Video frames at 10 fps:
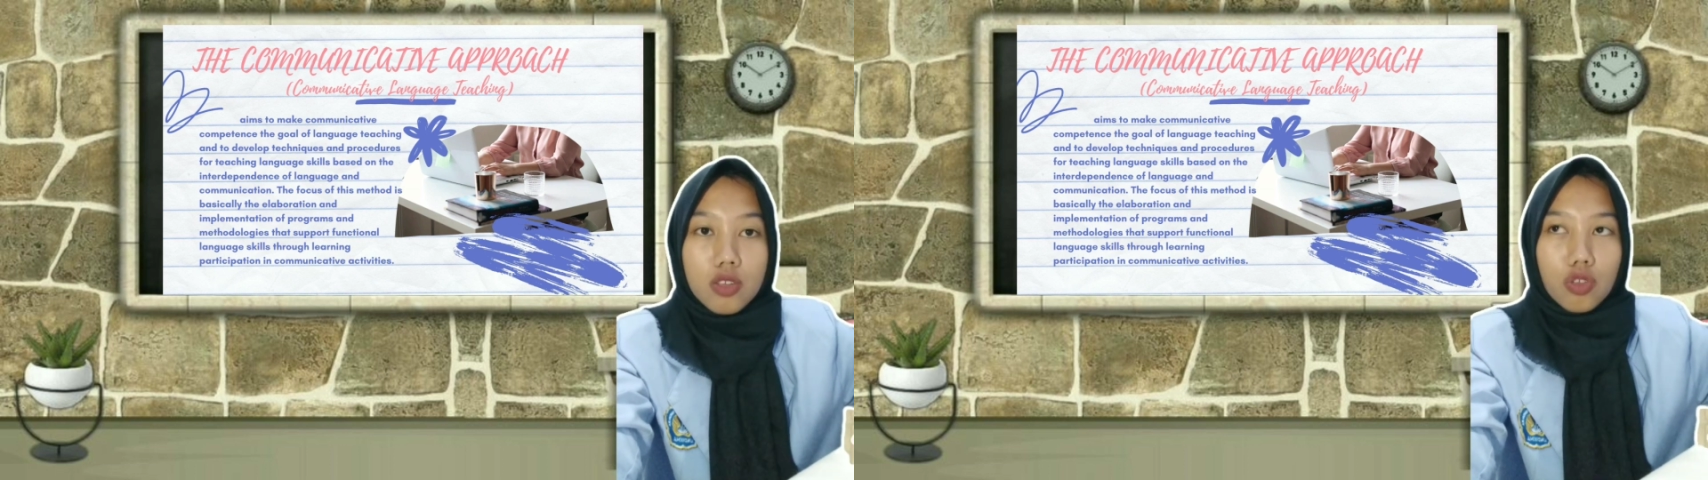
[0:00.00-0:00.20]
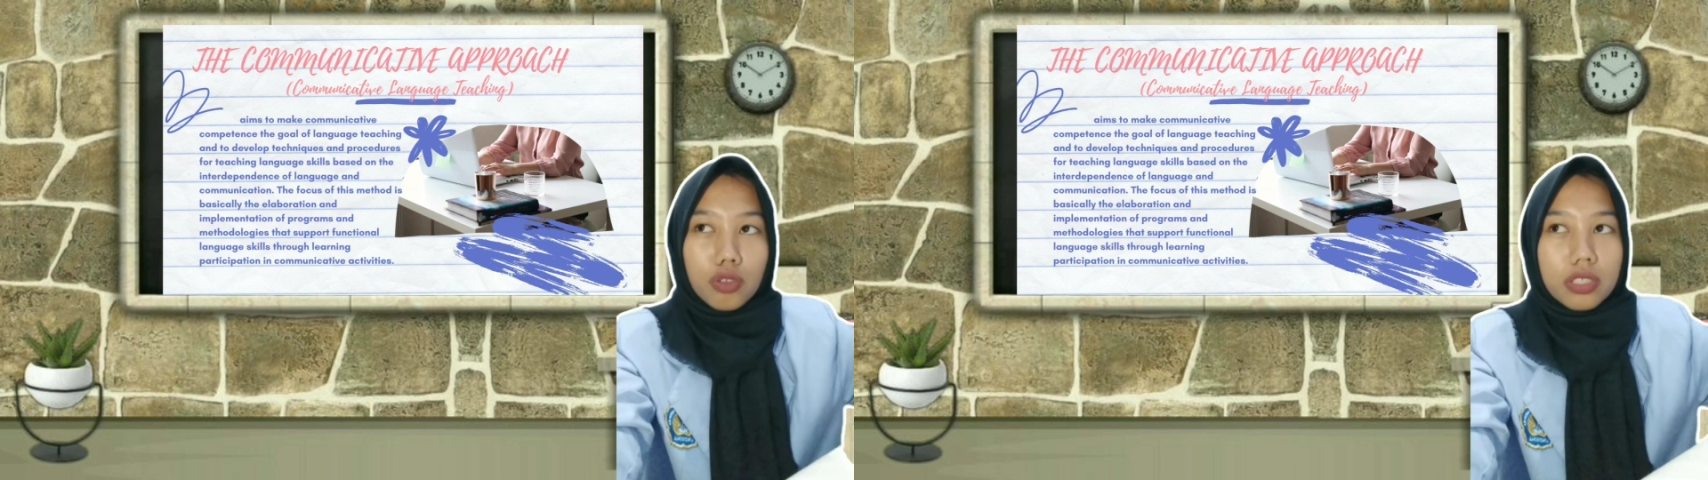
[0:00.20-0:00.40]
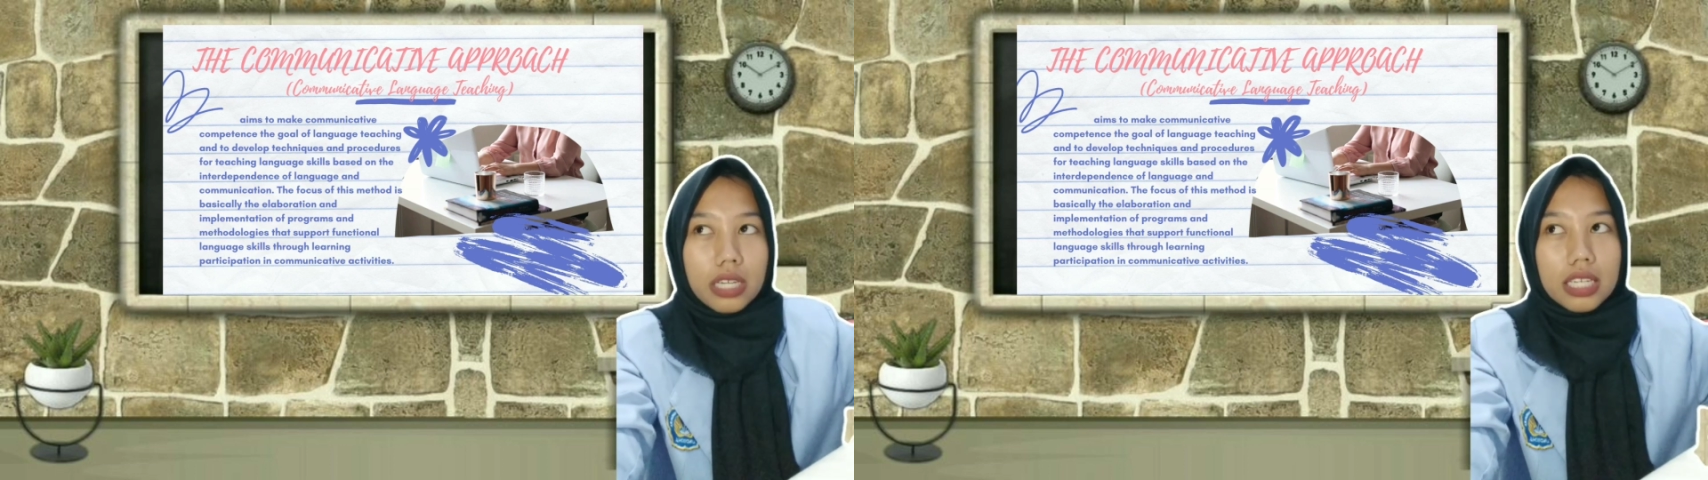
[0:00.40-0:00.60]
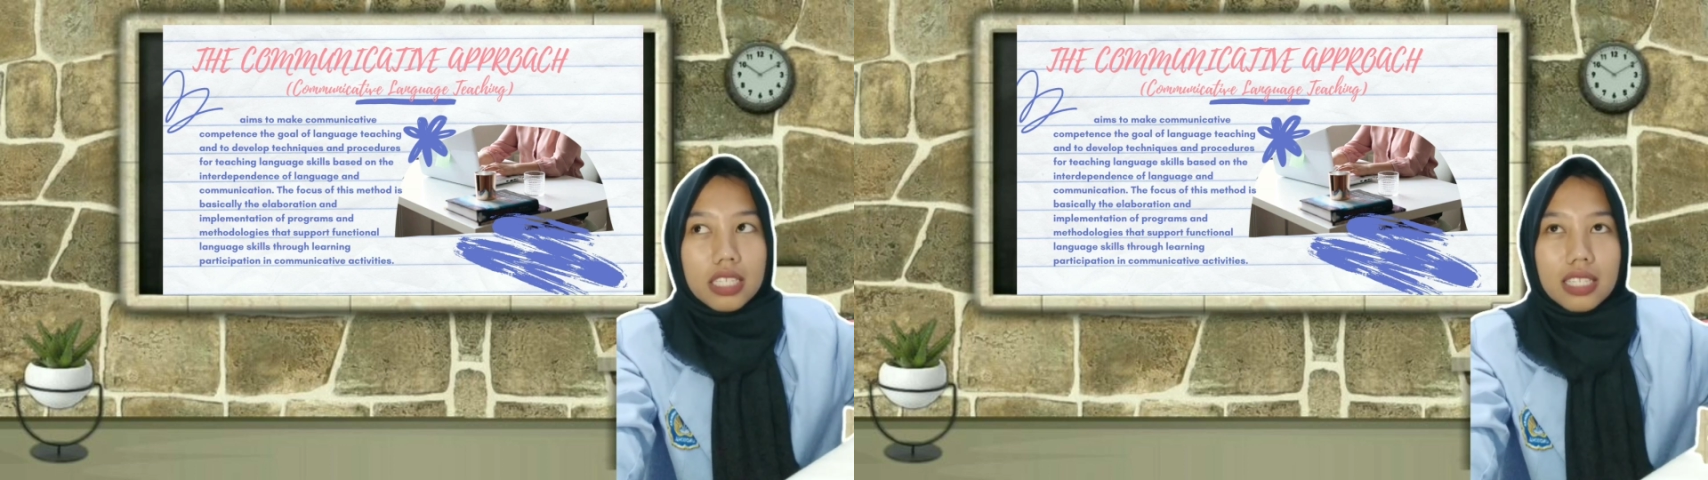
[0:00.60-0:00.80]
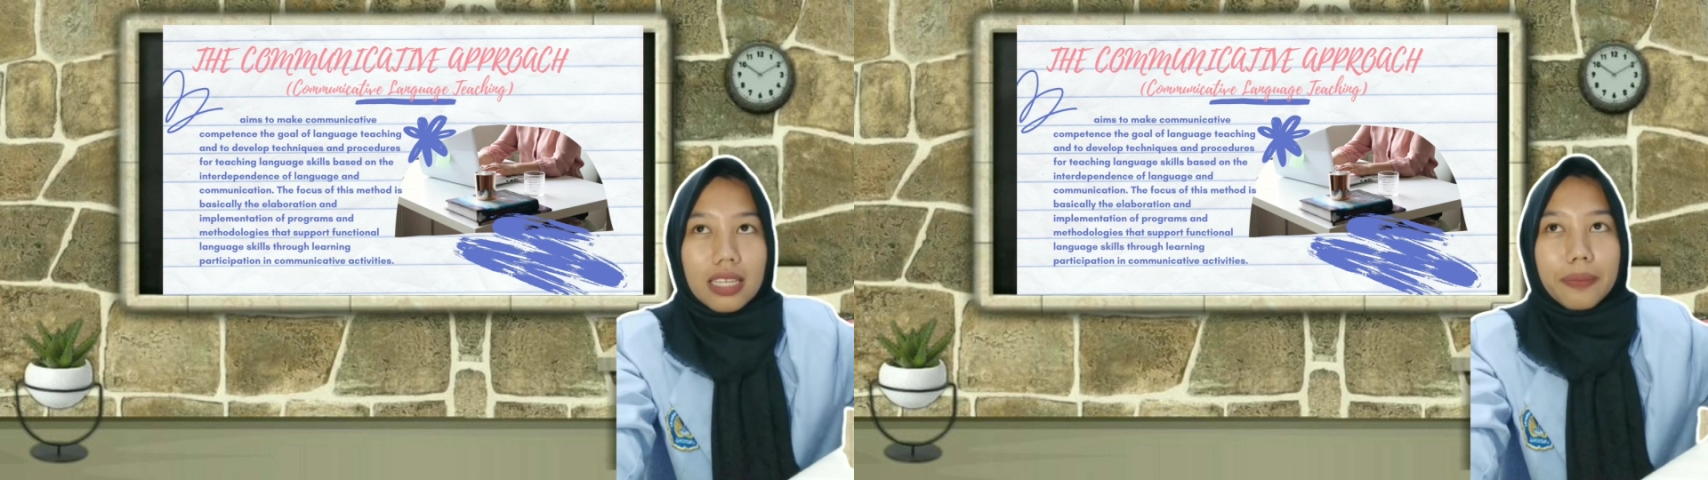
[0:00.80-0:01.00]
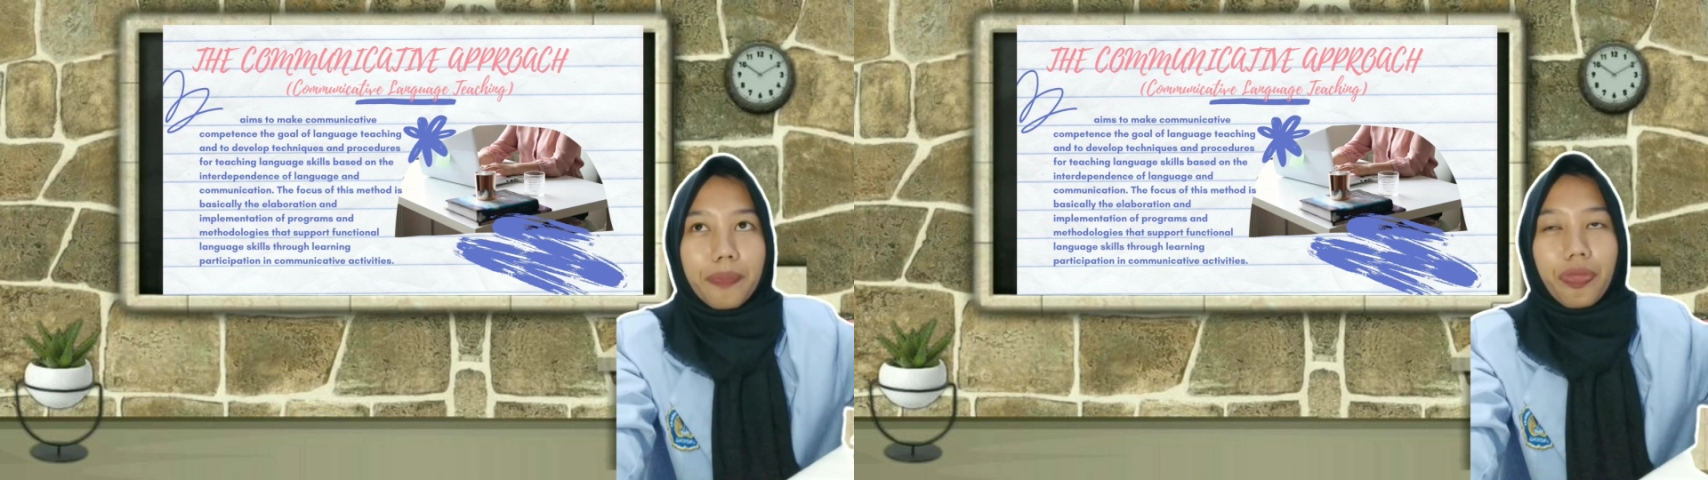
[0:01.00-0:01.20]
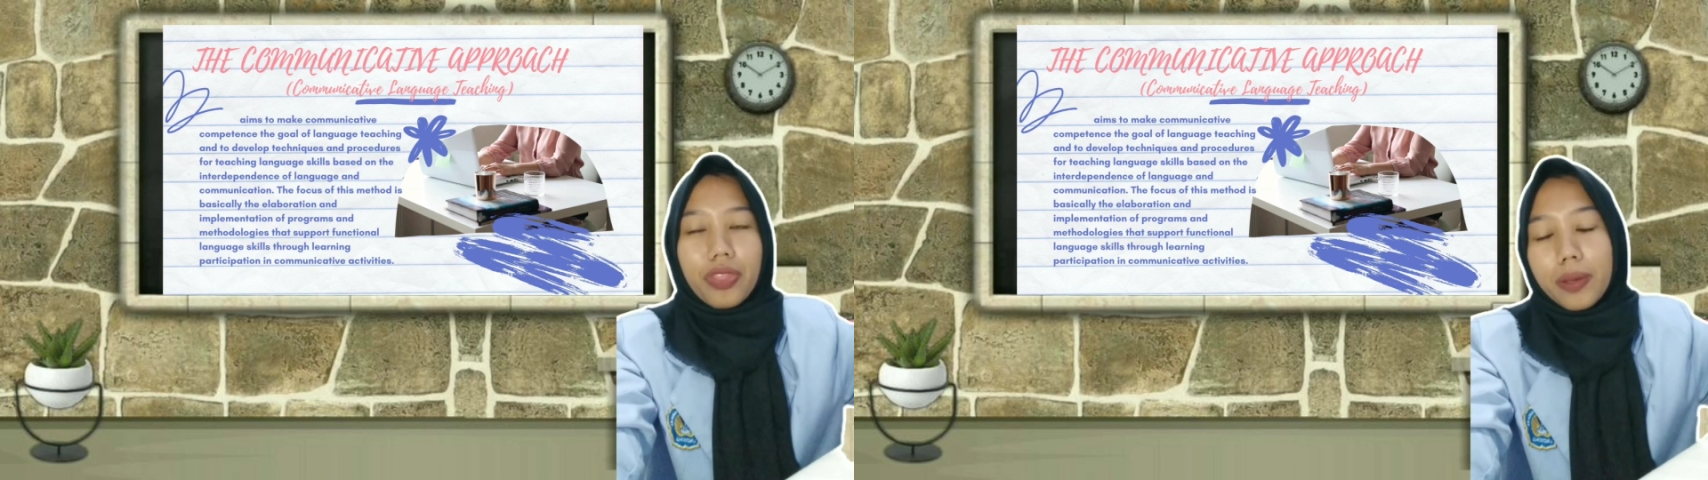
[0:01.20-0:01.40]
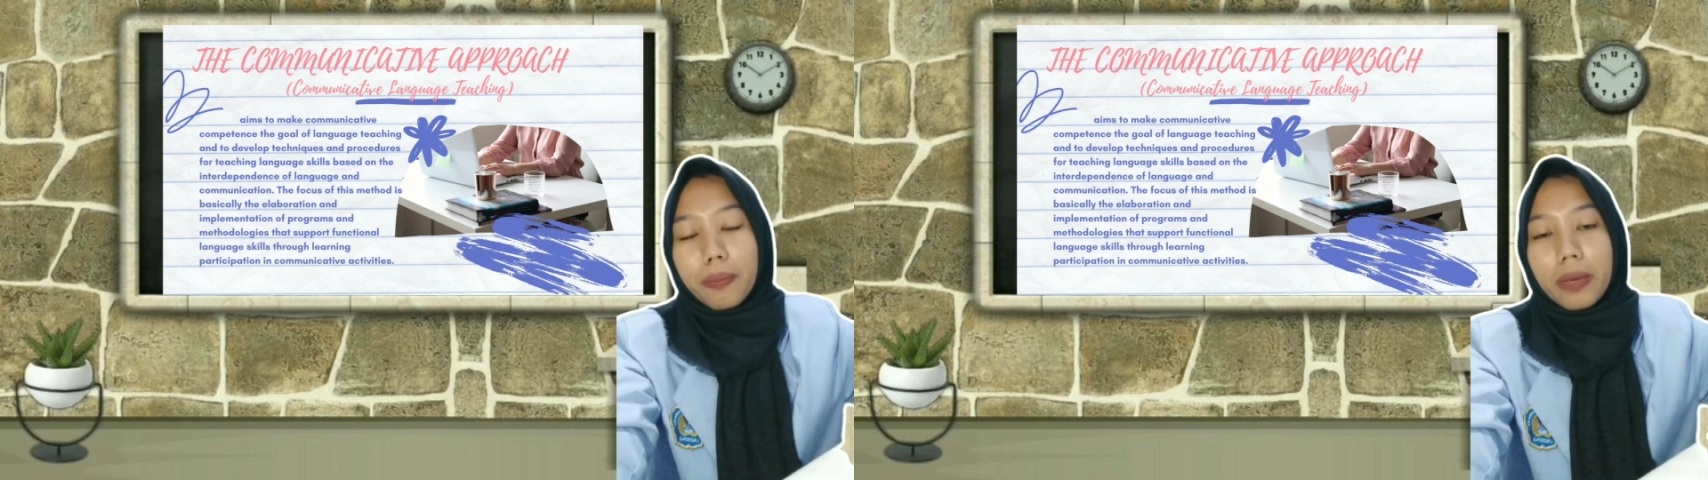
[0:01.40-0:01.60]
So that's
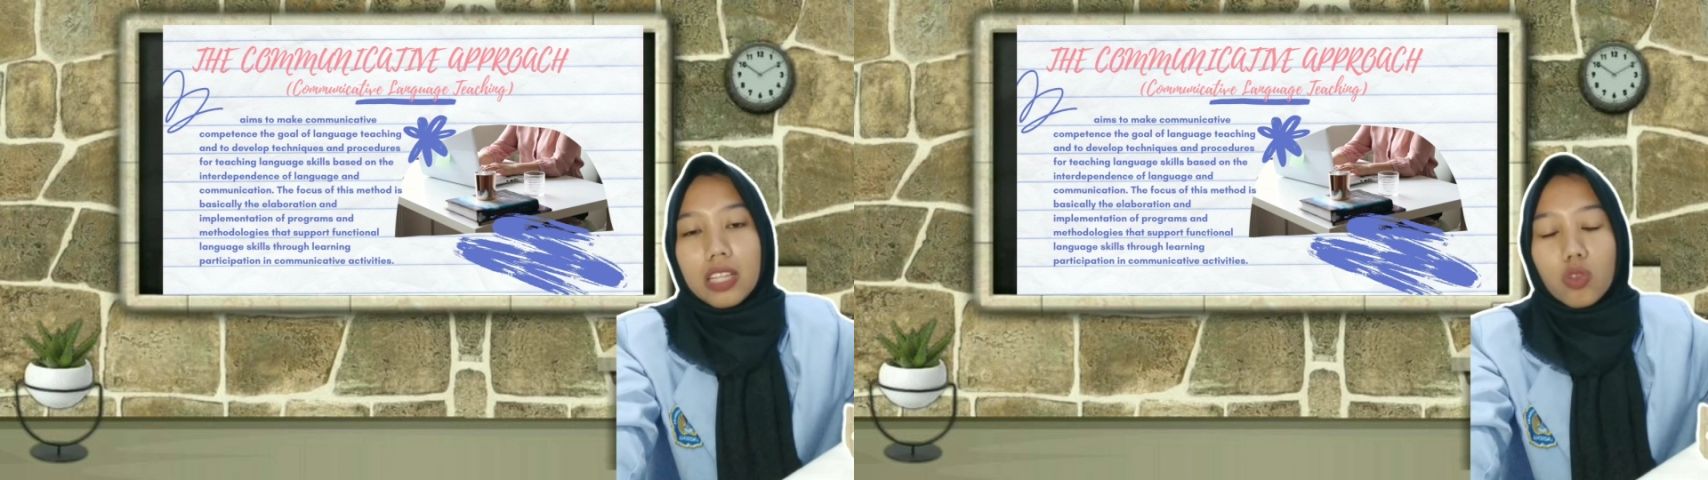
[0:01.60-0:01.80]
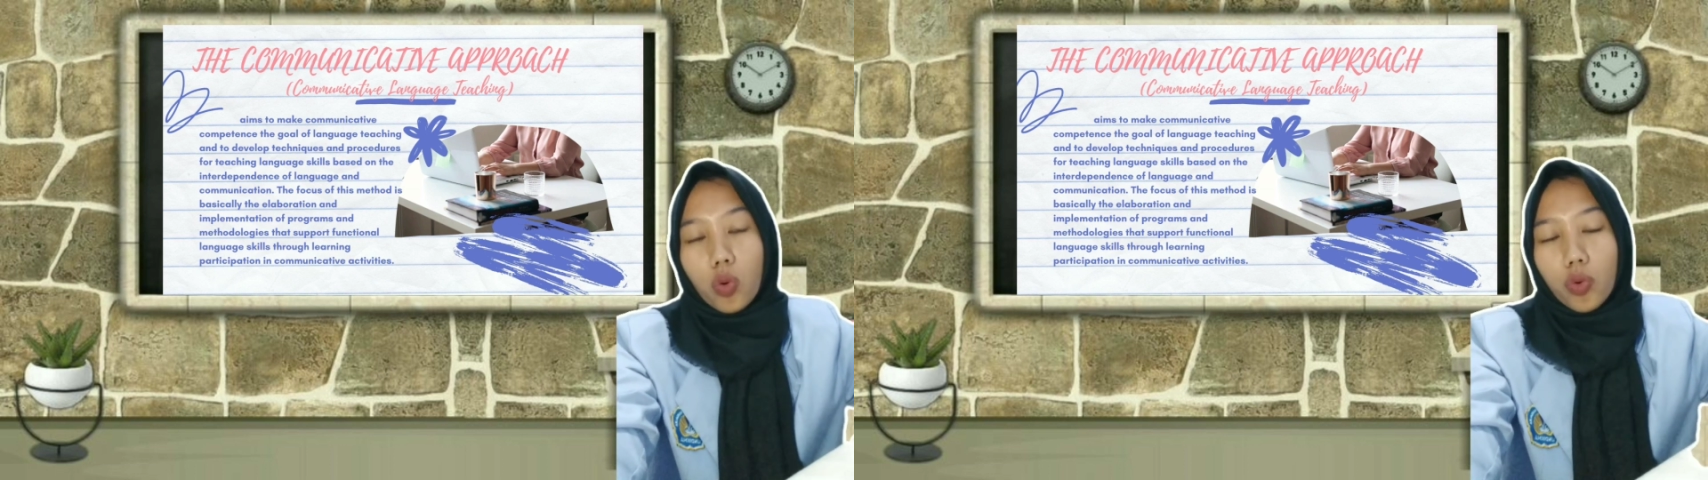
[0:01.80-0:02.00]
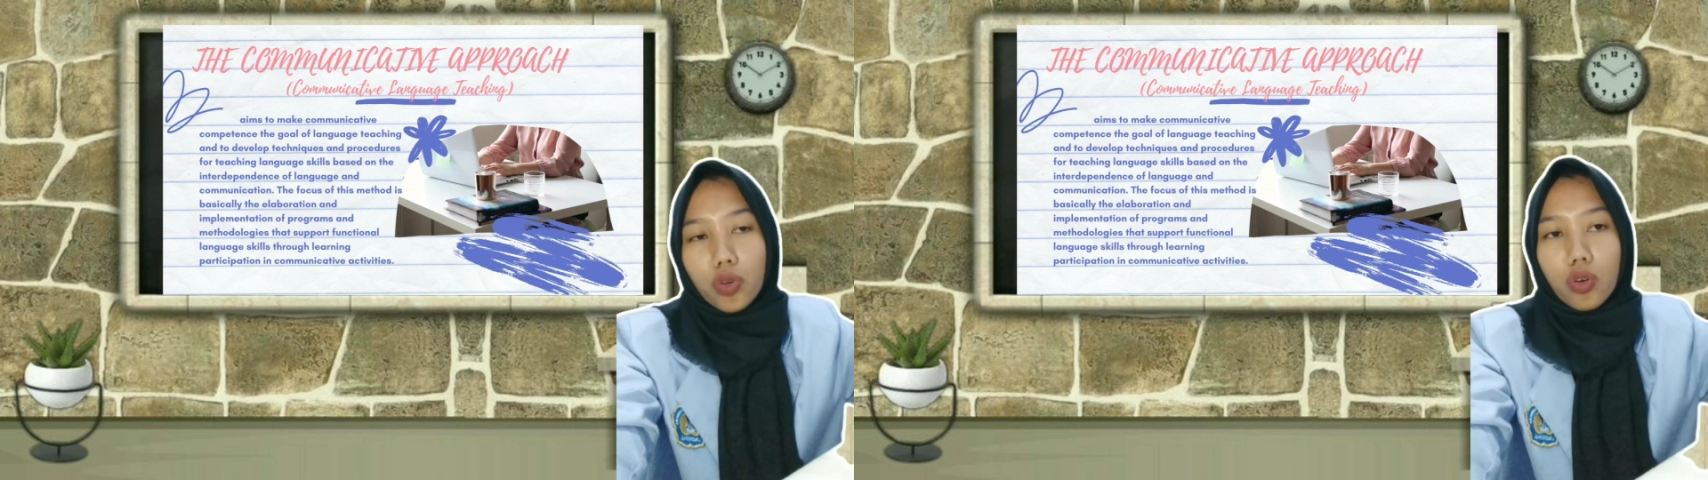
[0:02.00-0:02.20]
the method